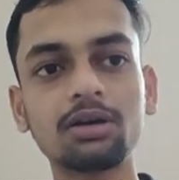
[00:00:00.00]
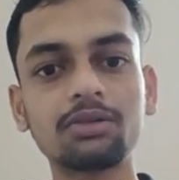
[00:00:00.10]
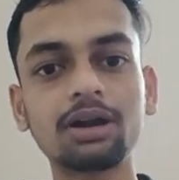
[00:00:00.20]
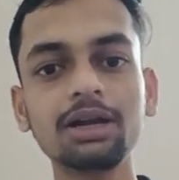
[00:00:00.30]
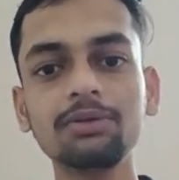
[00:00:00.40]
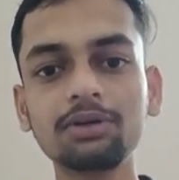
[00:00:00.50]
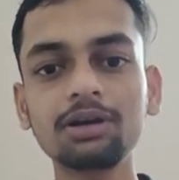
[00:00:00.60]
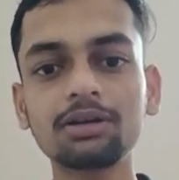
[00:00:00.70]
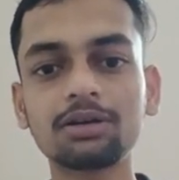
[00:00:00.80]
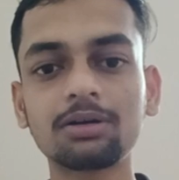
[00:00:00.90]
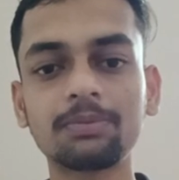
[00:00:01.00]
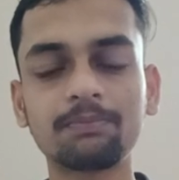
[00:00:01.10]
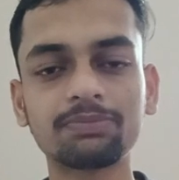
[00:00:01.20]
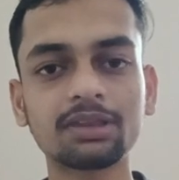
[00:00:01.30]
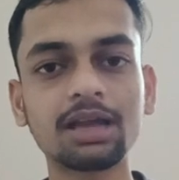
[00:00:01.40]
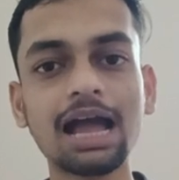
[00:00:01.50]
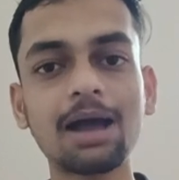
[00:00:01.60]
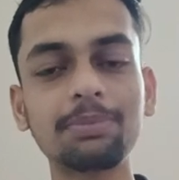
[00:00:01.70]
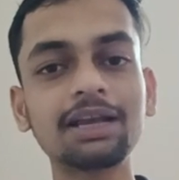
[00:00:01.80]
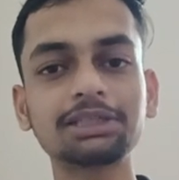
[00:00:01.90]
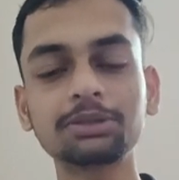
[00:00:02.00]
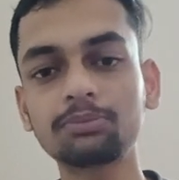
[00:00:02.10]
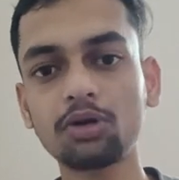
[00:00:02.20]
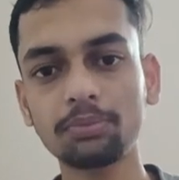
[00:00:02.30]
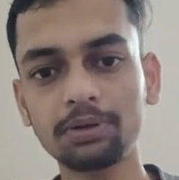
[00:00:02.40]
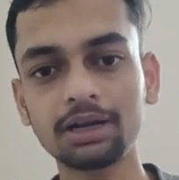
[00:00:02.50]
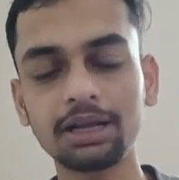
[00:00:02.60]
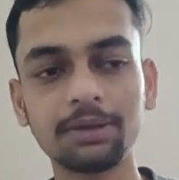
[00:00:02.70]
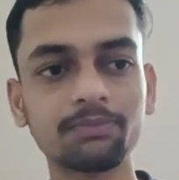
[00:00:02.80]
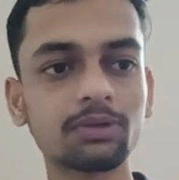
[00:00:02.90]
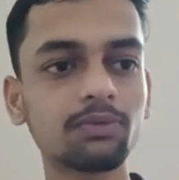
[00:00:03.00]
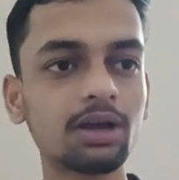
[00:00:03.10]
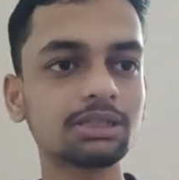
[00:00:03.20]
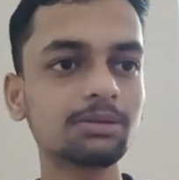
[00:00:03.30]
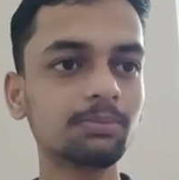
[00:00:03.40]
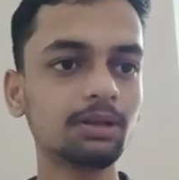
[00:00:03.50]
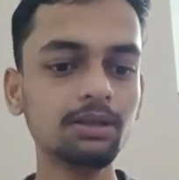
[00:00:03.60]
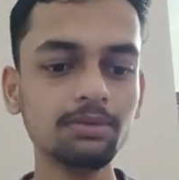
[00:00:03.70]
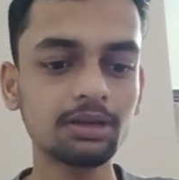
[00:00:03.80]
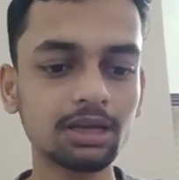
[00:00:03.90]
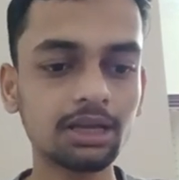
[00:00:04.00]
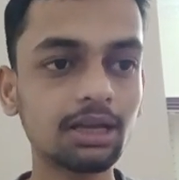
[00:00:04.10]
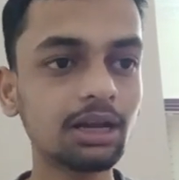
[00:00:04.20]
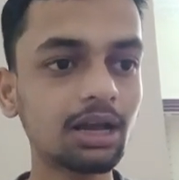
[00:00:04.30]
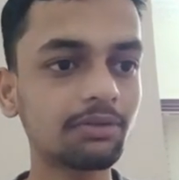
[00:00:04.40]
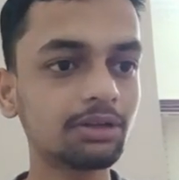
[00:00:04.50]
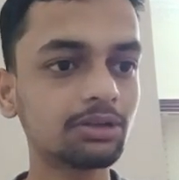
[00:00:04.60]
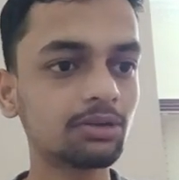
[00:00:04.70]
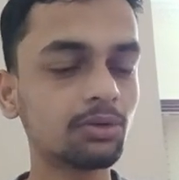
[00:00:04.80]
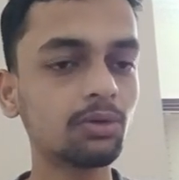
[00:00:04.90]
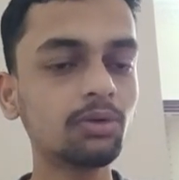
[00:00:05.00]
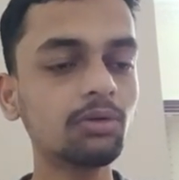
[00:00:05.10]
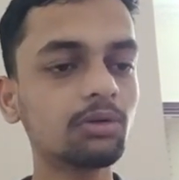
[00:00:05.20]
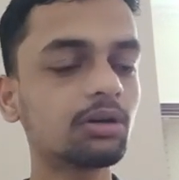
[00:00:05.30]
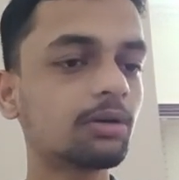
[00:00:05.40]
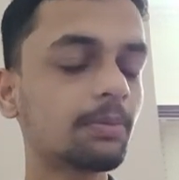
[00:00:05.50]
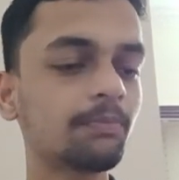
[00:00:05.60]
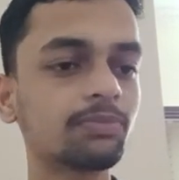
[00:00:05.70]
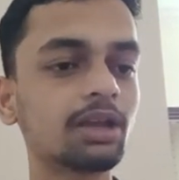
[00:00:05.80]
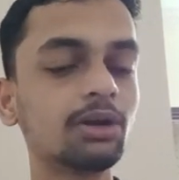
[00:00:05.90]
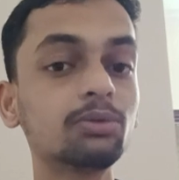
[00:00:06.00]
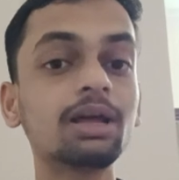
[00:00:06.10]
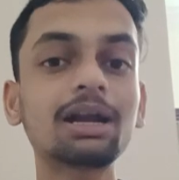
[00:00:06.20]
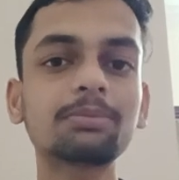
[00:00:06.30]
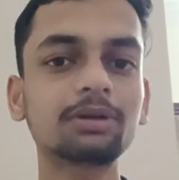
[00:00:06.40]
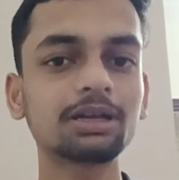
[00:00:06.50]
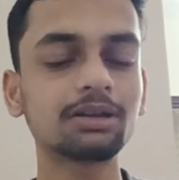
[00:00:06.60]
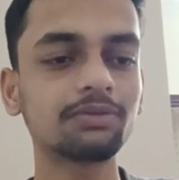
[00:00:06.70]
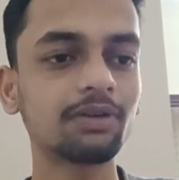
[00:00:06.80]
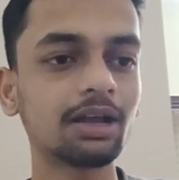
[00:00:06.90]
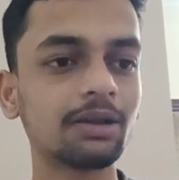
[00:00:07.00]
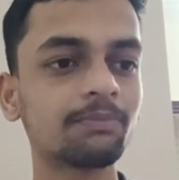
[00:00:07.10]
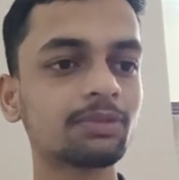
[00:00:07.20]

run your application properly. For example, here I will go into that particular file.